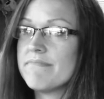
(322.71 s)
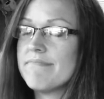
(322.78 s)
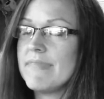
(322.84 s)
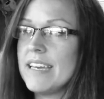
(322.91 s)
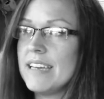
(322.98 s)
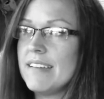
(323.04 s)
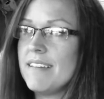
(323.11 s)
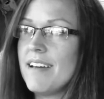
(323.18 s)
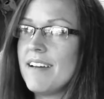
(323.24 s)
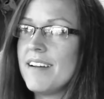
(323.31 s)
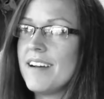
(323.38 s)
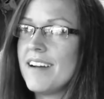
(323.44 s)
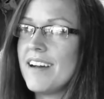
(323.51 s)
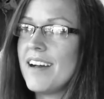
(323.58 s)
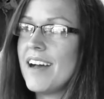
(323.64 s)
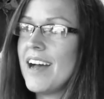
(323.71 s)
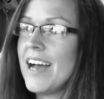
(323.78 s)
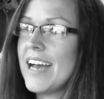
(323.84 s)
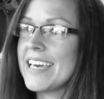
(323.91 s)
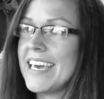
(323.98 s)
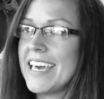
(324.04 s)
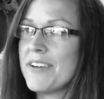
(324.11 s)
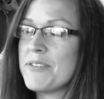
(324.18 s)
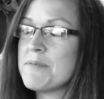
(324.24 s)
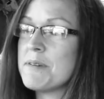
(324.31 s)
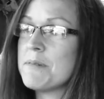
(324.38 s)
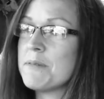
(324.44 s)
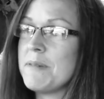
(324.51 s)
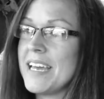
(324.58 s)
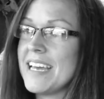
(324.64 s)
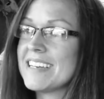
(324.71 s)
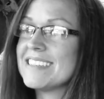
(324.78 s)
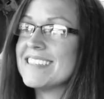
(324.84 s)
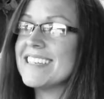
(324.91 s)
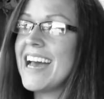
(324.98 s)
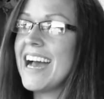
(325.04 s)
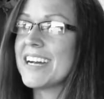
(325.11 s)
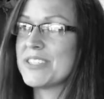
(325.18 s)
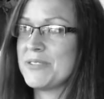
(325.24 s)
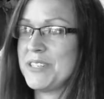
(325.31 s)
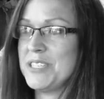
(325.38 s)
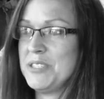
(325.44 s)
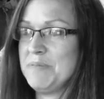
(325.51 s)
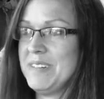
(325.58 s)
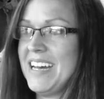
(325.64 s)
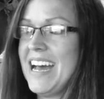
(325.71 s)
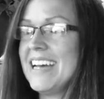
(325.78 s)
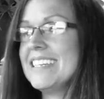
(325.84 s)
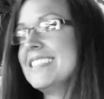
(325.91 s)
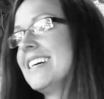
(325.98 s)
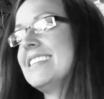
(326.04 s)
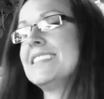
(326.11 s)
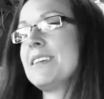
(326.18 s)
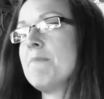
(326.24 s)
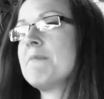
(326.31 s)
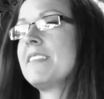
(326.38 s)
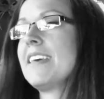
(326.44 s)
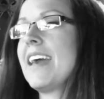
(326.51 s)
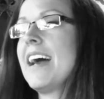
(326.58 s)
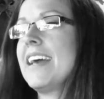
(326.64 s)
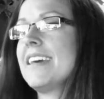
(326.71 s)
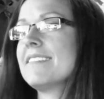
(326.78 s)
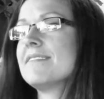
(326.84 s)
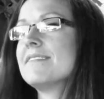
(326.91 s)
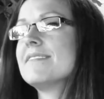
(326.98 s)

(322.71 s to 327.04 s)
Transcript: and I can't remember my exact words, but I said something, I